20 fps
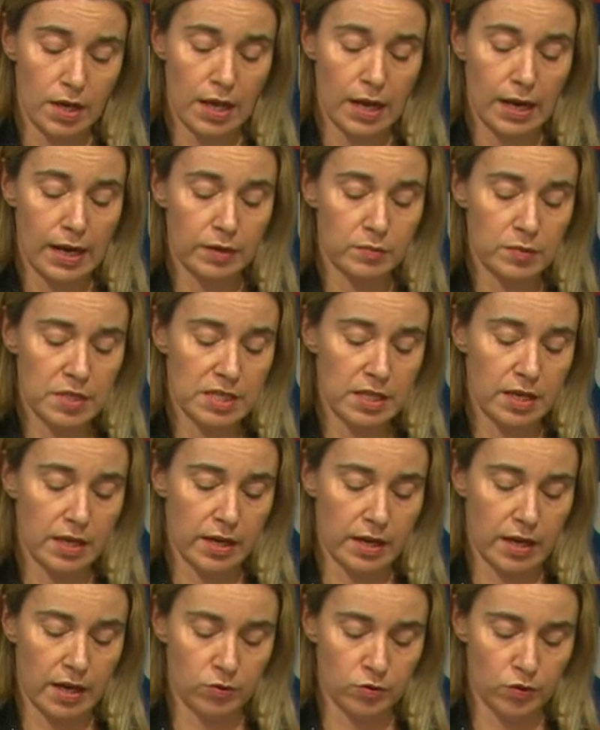Let me say I
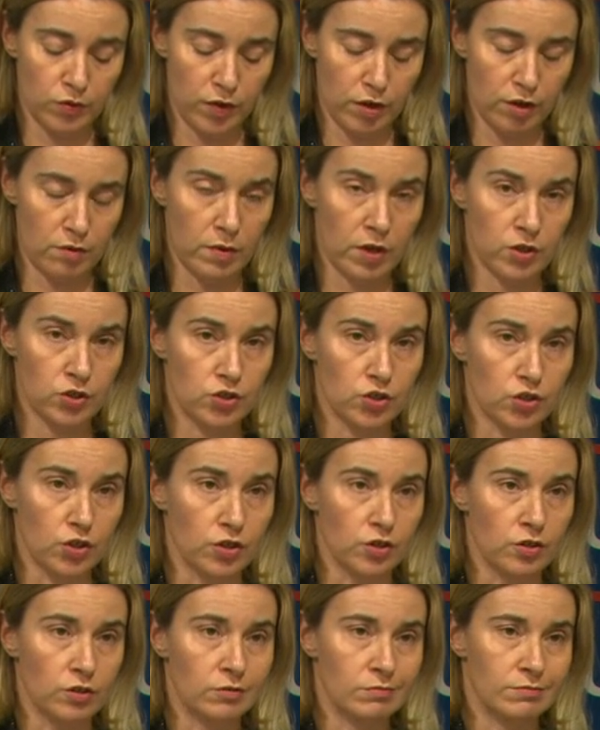count very much
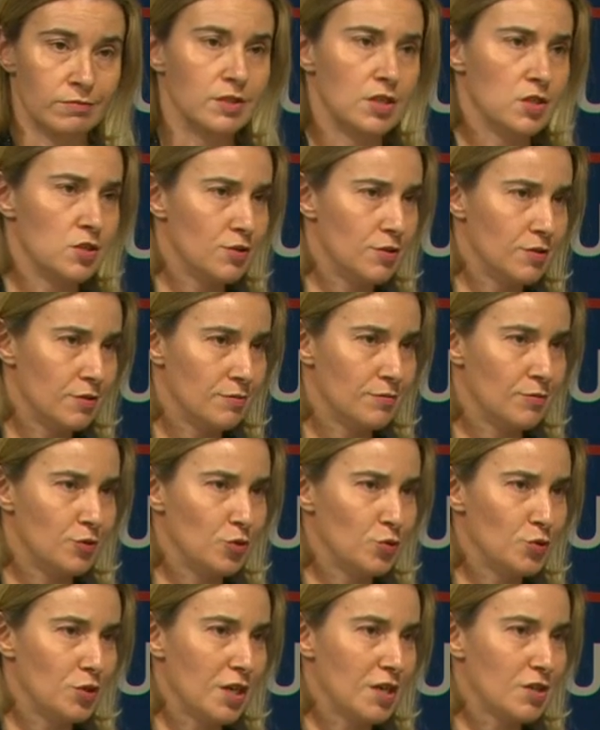on these
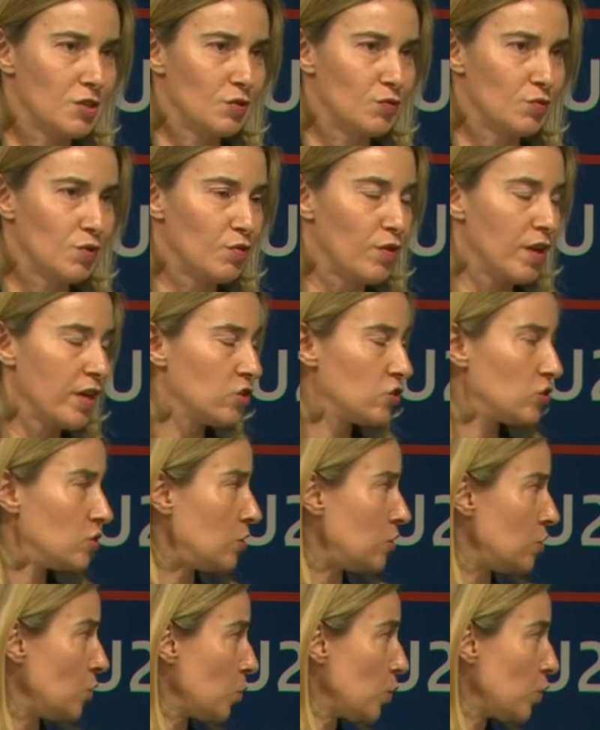2 days of reflection,
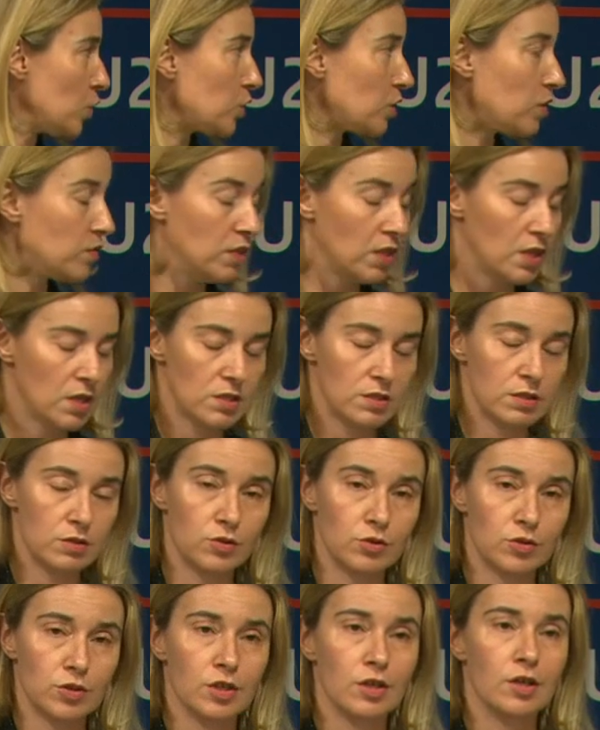on the work of the
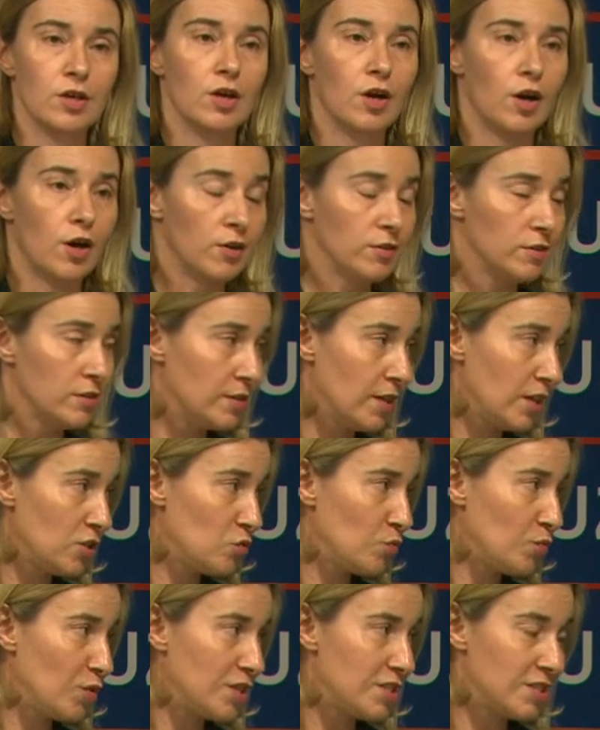Institute, on the
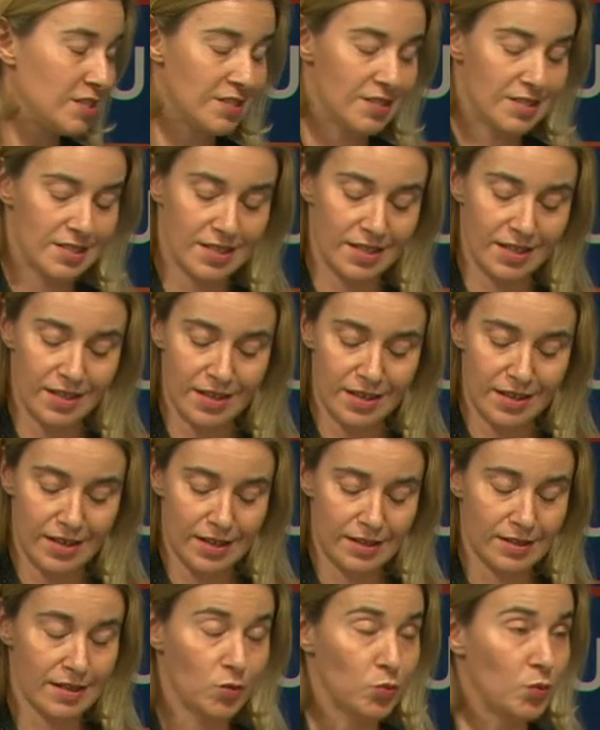Dutch presidency,
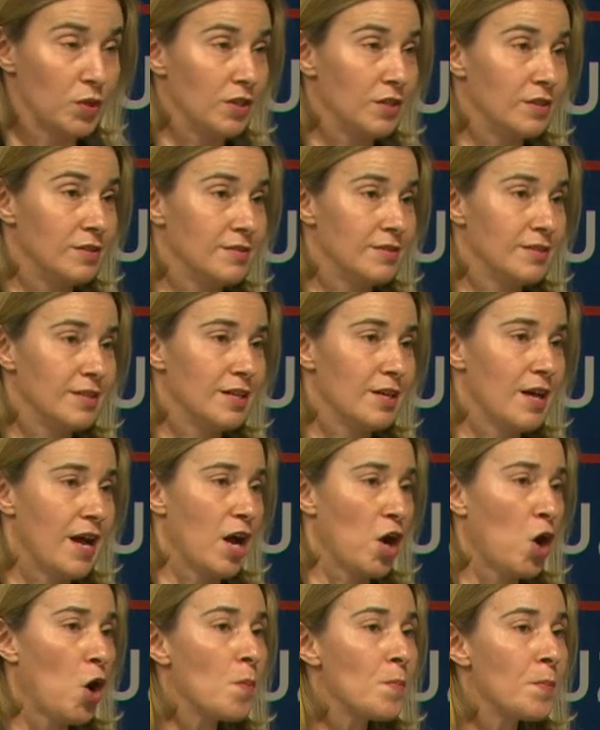that will
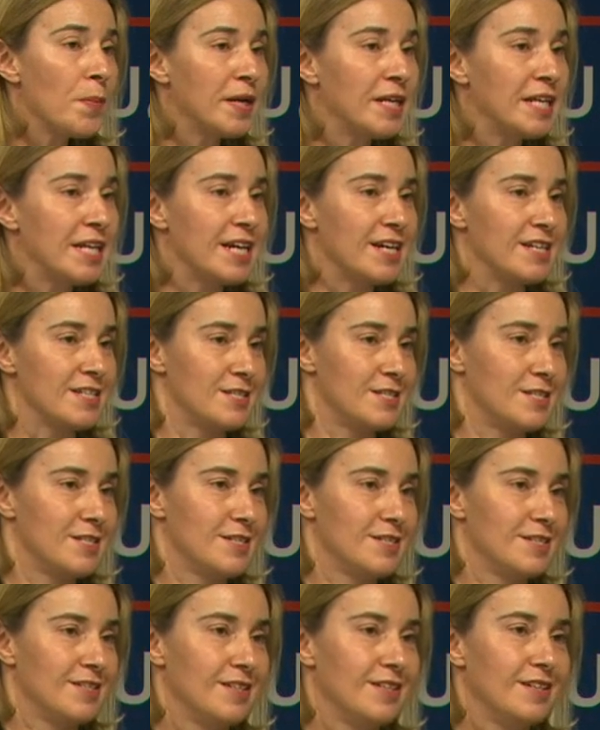accompany us
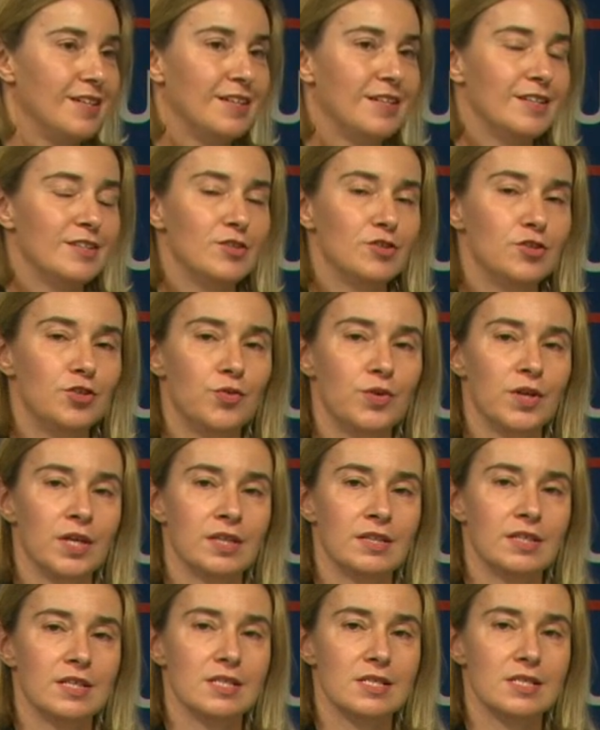during
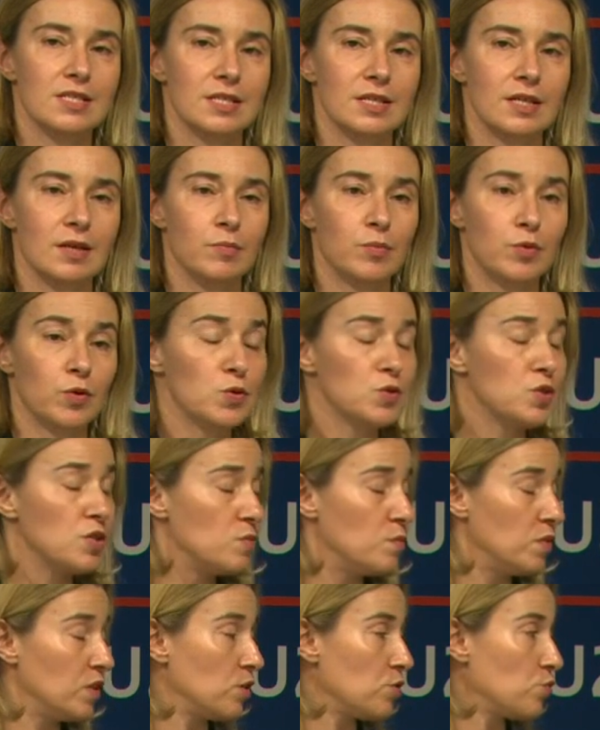this process,
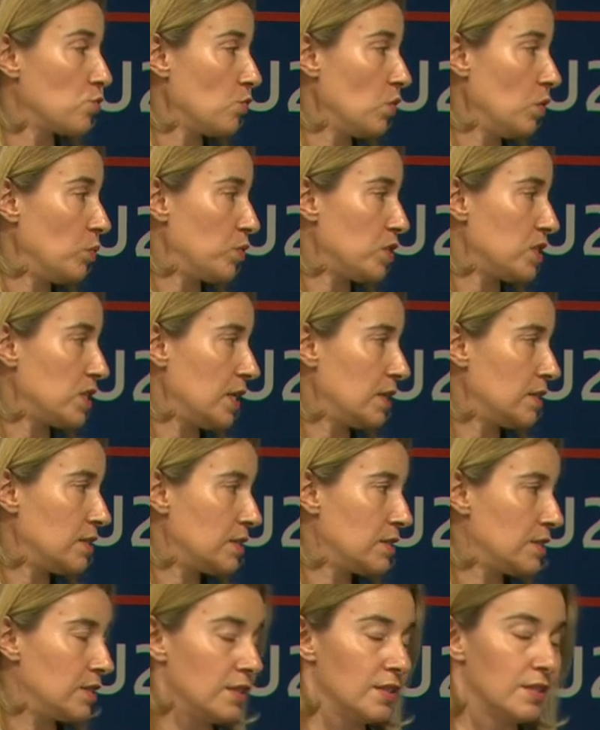because we will
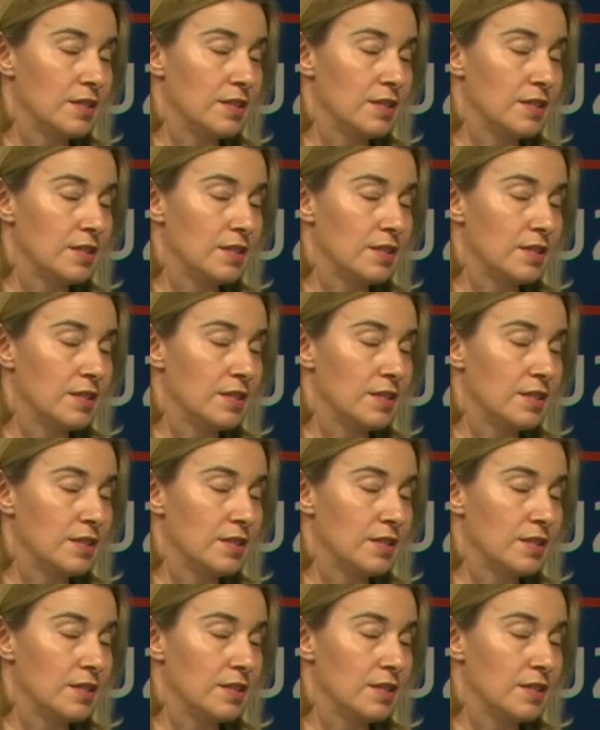present